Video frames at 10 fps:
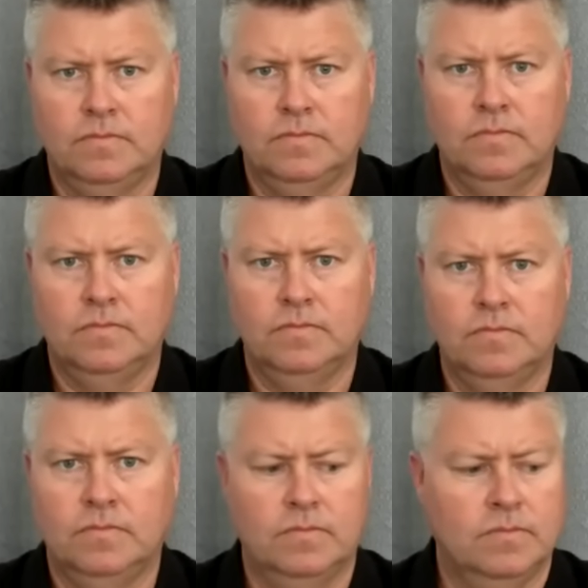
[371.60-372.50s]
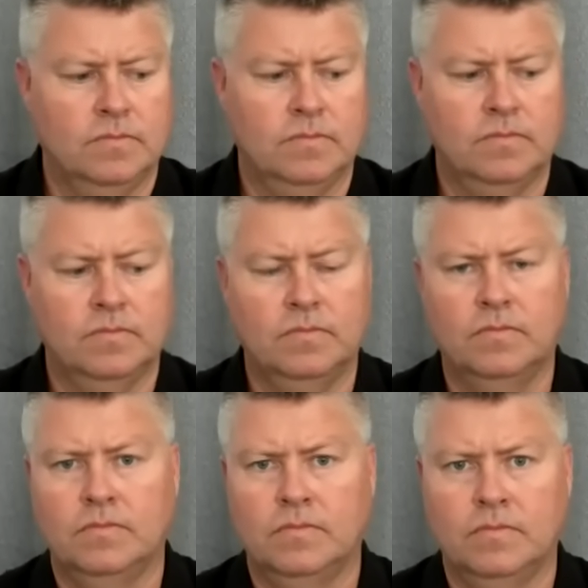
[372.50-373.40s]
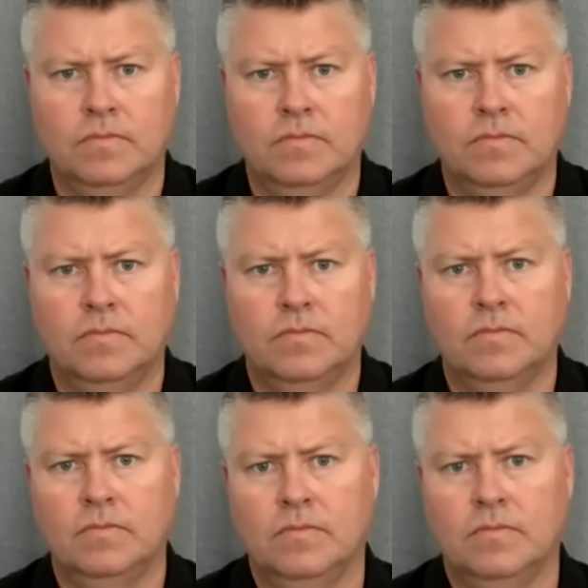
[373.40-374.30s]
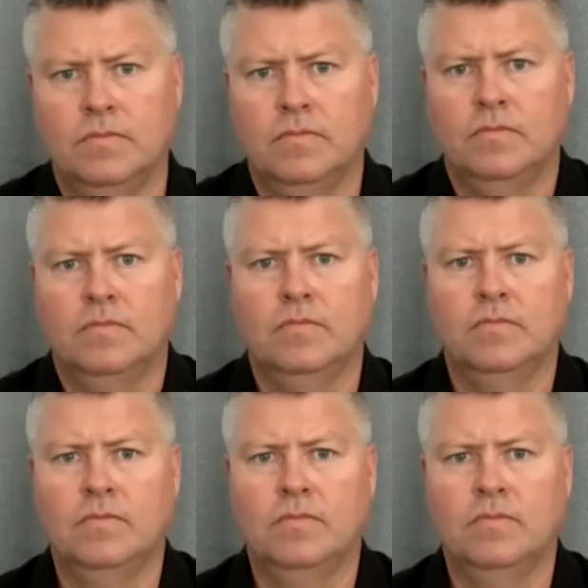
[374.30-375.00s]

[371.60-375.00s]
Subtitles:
This person isn't speaking.